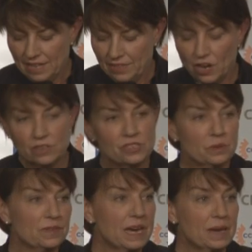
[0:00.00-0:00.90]
Those
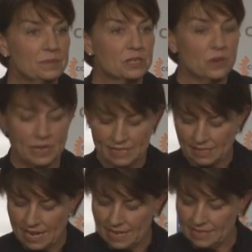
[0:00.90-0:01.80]
who have come to
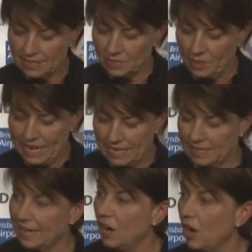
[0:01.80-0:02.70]
Queensland to make
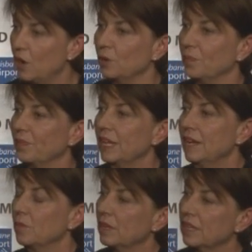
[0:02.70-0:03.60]
it their home,
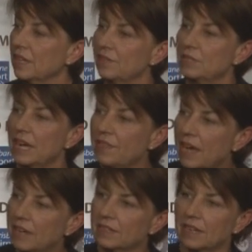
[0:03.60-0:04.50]
whether they've done
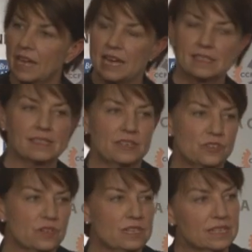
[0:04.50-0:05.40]
that in the last
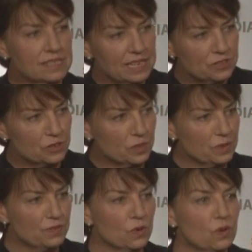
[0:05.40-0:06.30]
century, the century
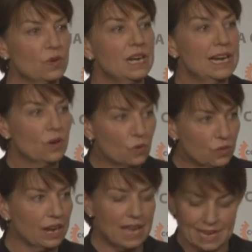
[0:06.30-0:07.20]
before,
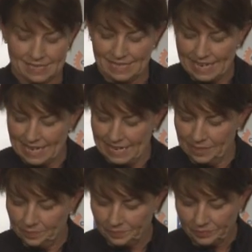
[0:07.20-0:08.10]
or the last
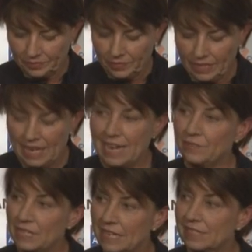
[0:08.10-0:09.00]
decade,
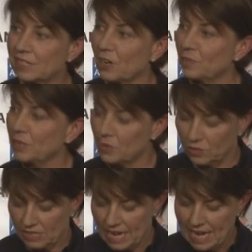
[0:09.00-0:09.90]
have done so
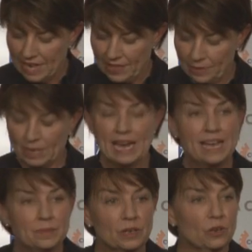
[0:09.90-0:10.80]
because they
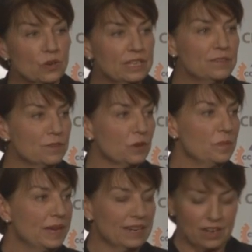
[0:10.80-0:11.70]
came looking for
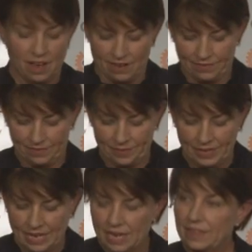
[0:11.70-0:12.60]
a better life.
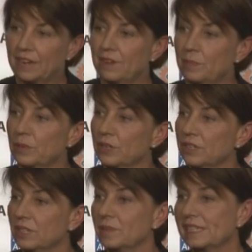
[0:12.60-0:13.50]
They've
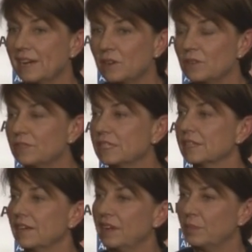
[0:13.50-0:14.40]
uprooted themselves,
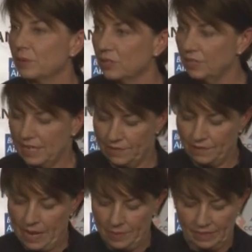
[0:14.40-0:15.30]
they've uprooted their
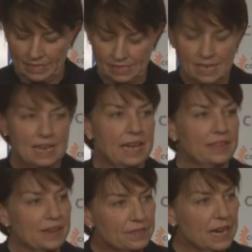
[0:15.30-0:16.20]
families,
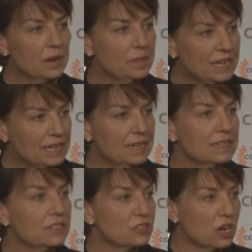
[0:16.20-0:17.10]
and they've come
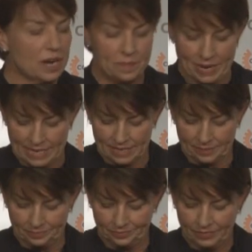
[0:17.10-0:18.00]
here to try and make
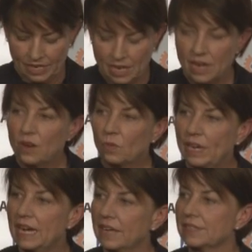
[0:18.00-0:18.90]
it.
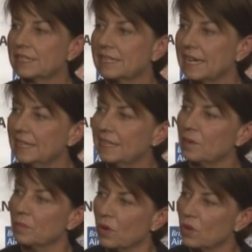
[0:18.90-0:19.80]
We are the state
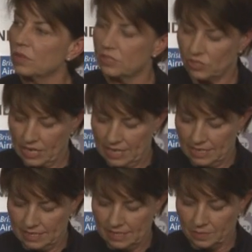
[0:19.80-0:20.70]
that more
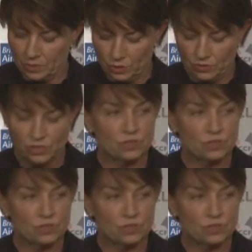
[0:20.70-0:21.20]
Australians move